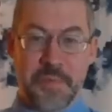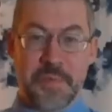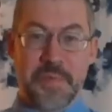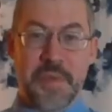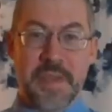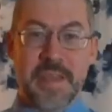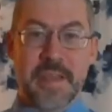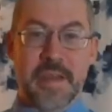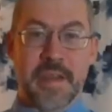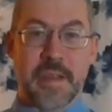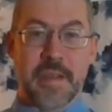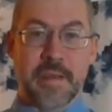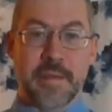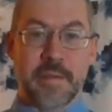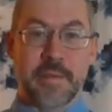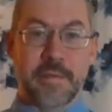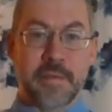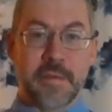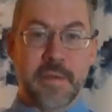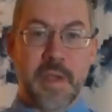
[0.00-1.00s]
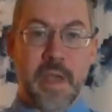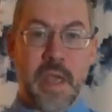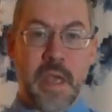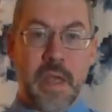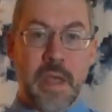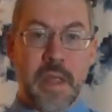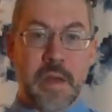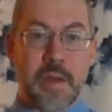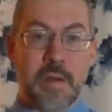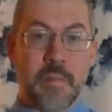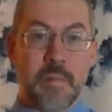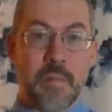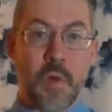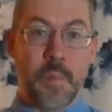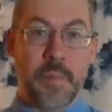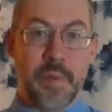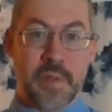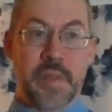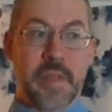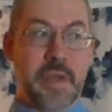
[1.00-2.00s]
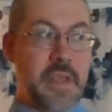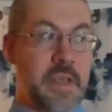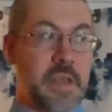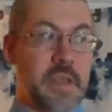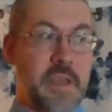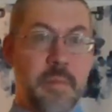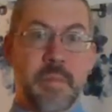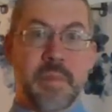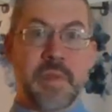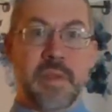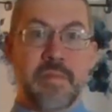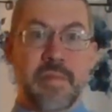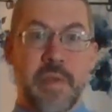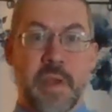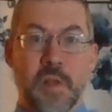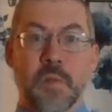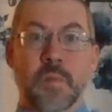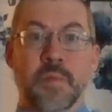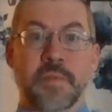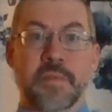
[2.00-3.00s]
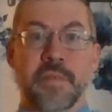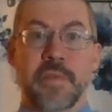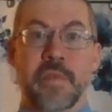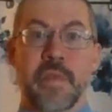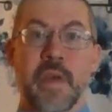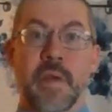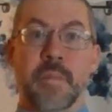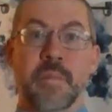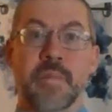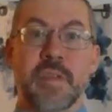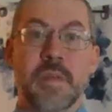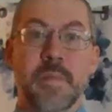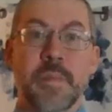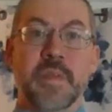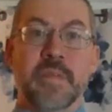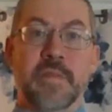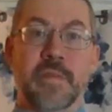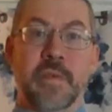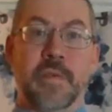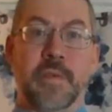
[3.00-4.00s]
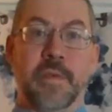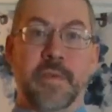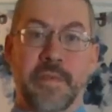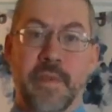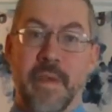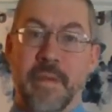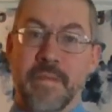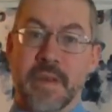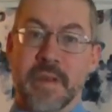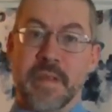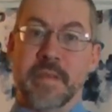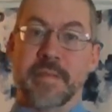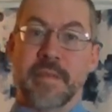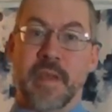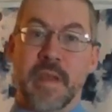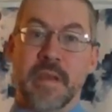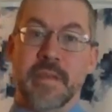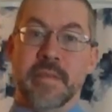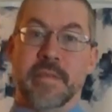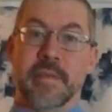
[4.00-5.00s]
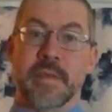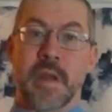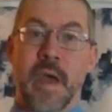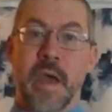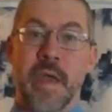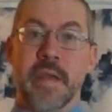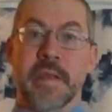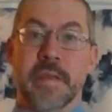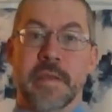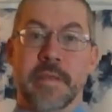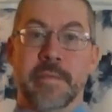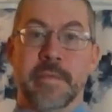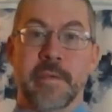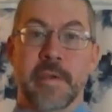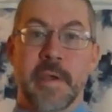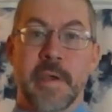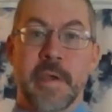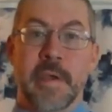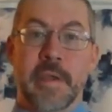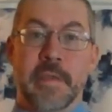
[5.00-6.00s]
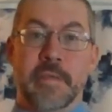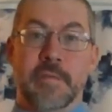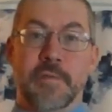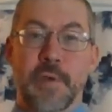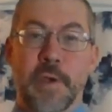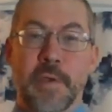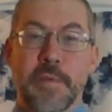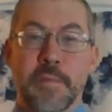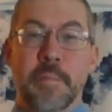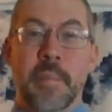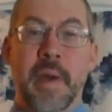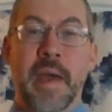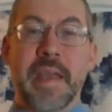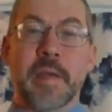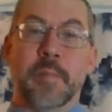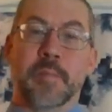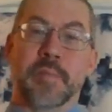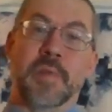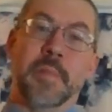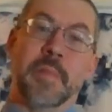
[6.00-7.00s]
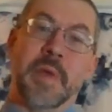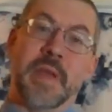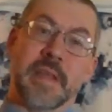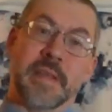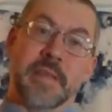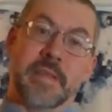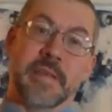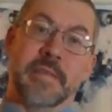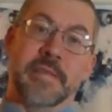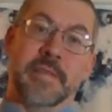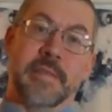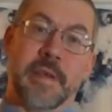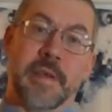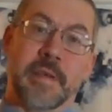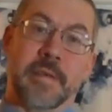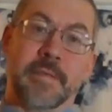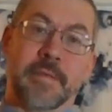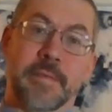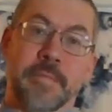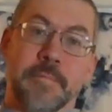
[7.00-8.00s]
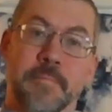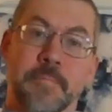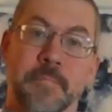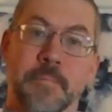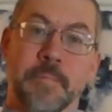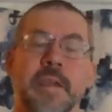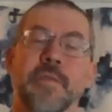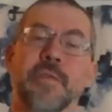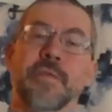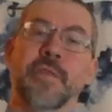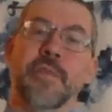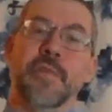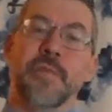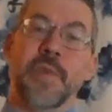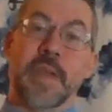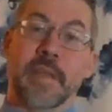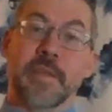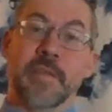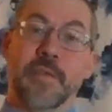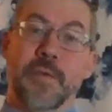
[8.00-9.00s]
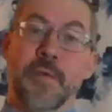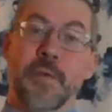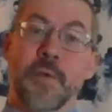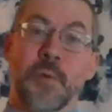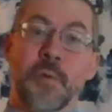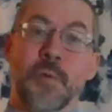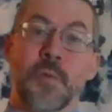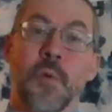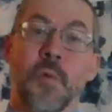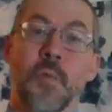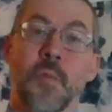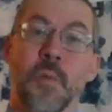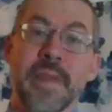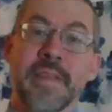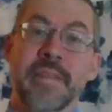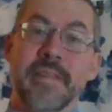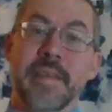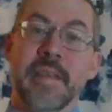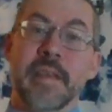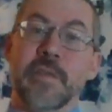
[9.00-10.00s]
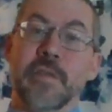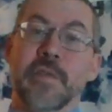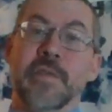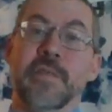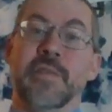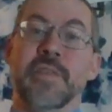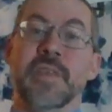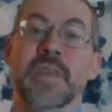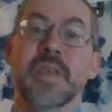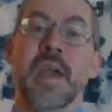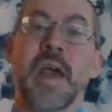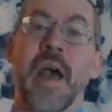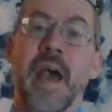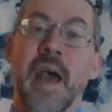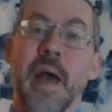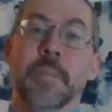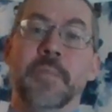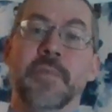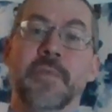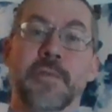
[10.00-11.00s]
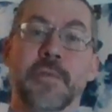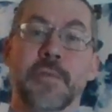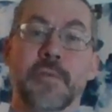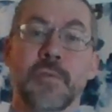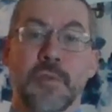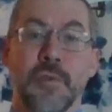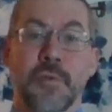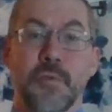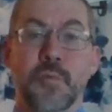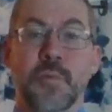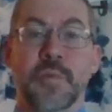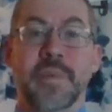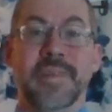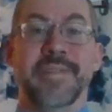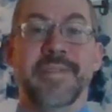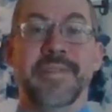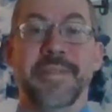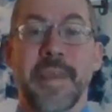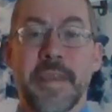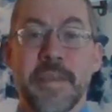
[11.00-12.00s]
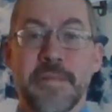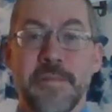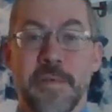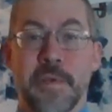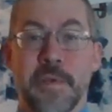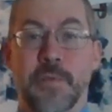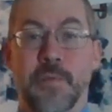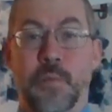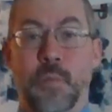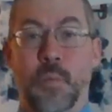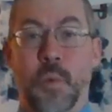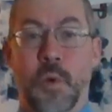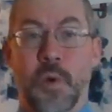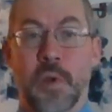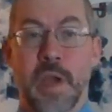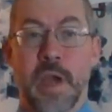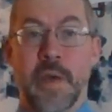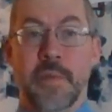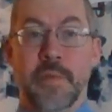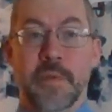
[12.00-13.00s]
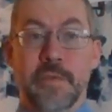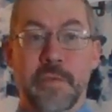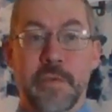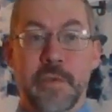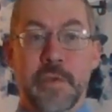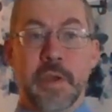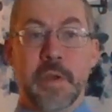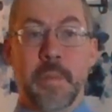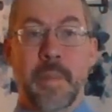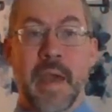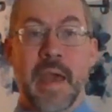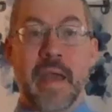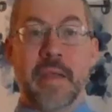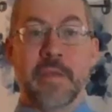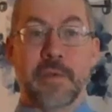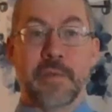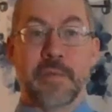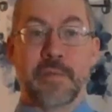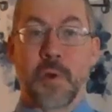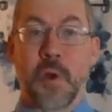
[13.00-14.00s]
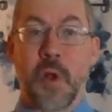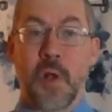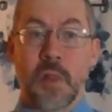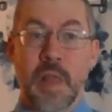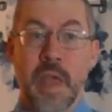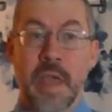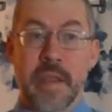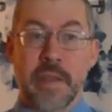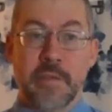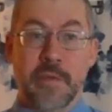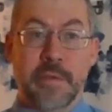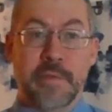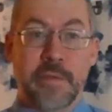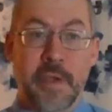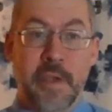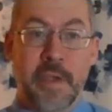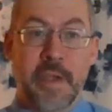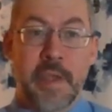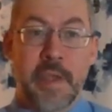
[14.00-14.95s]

think it is, and mobility can be available to them deep into their 70s, 80s, and 90s just by implementing these things. Here's the thing too, what we teach is the absolute safest workout that you can imagine for all ages,